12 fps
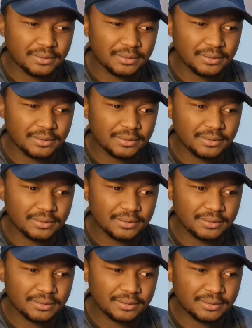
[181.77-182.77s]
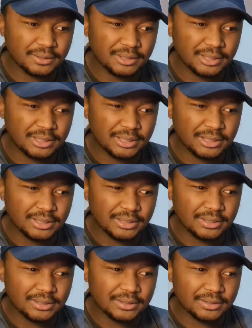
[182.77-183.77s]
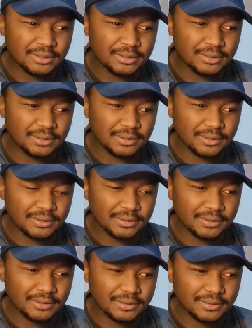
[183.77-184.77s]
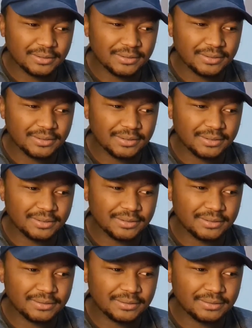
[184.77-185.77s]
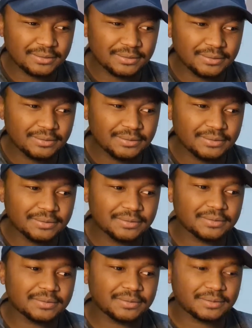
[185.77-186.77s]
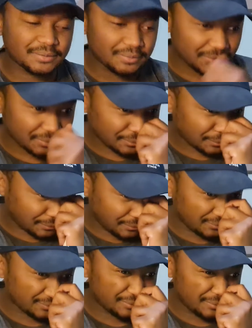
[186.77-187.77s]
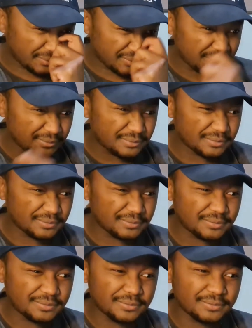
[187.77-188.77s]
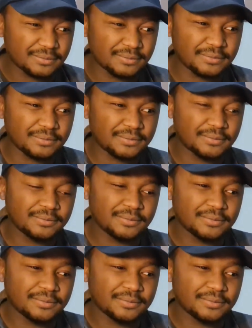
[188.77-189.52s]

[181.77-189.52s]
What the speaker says: Nothing is said.